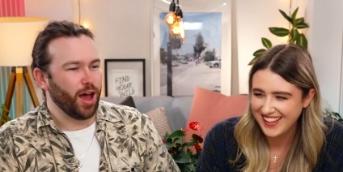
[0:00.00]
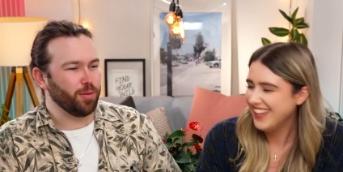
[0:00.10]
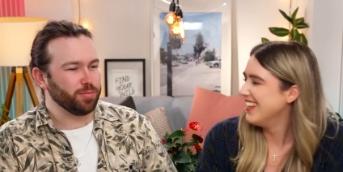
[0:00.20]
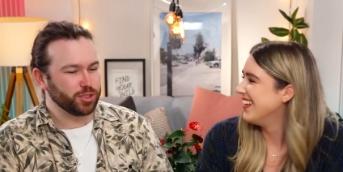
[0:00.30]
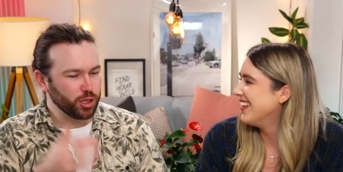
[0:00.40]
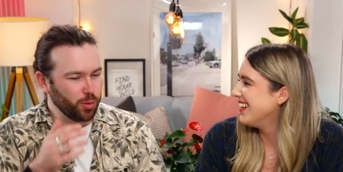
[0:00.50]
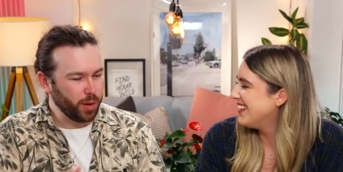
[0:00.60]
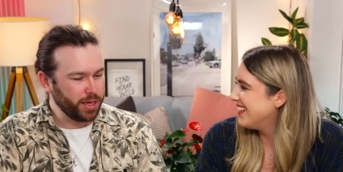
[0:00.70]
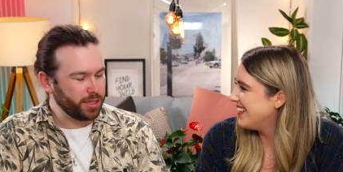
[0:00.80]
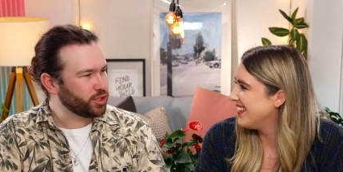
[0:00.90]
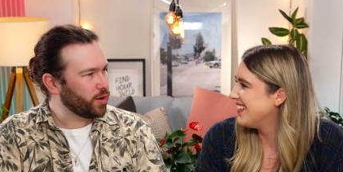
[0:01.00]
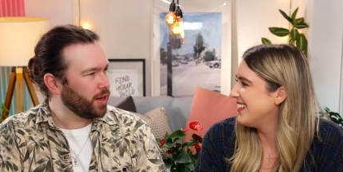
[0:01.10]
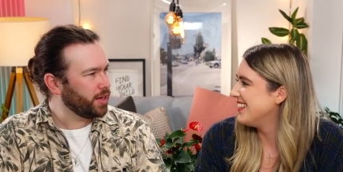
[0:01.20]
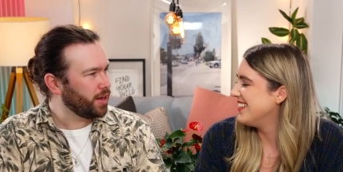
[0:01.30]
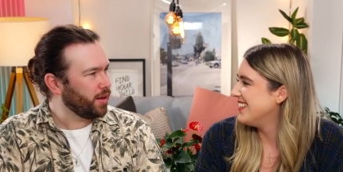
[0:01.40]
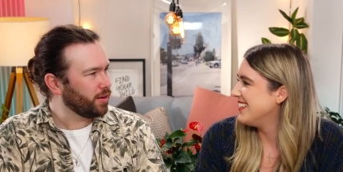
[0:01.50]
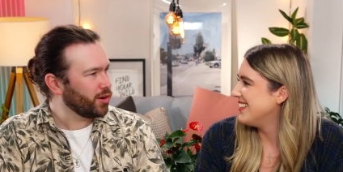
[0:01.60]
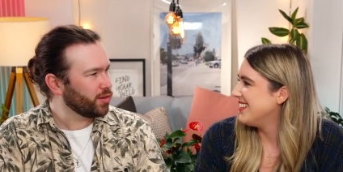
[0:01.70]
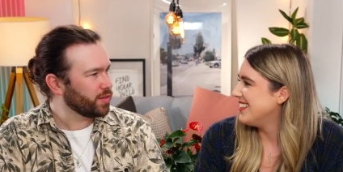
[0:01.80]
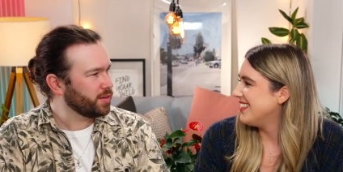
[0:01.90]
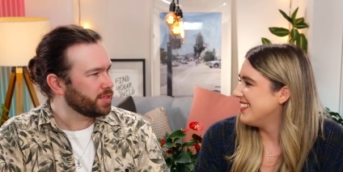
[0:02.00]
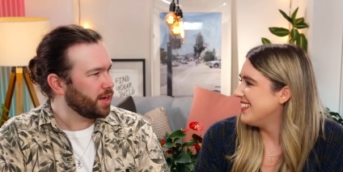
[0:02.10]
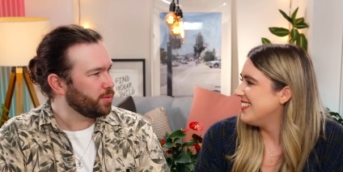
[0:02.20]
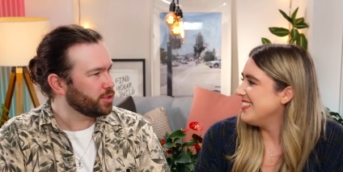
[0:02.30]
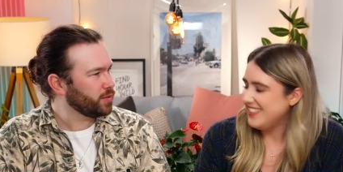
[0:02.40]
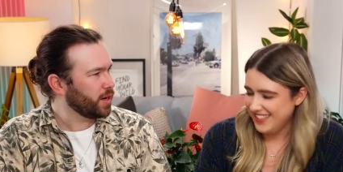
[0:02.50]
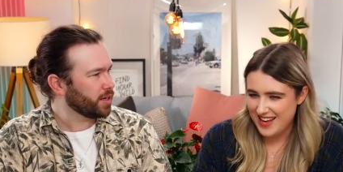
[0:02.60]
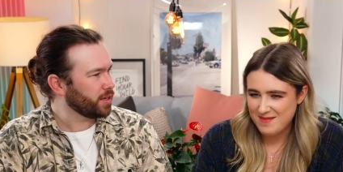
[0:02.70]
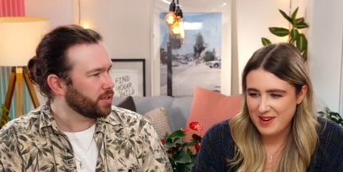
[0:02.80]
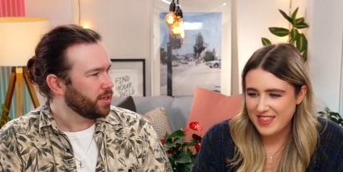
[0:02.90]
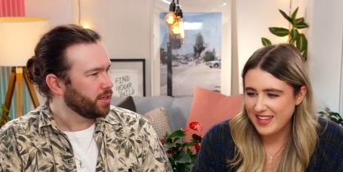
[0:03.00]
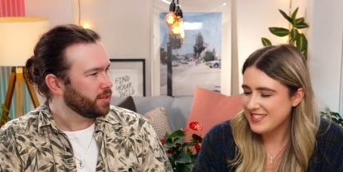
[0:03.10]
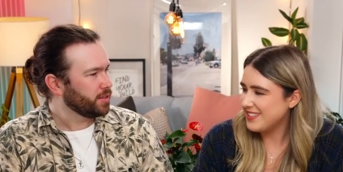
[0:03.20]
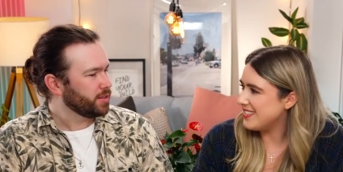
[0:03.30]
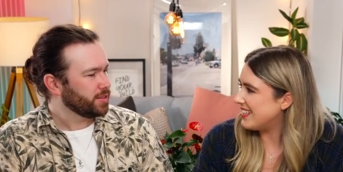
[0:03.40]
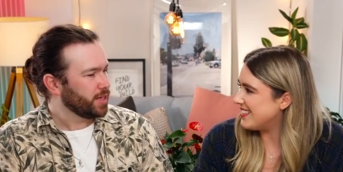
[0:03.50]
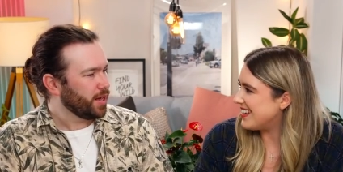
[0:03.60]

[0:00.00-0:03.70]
Speaker 1: Um, shall we try our cocktails now? What do
Speaker 2: you reckon? Yep, I think it's cocktail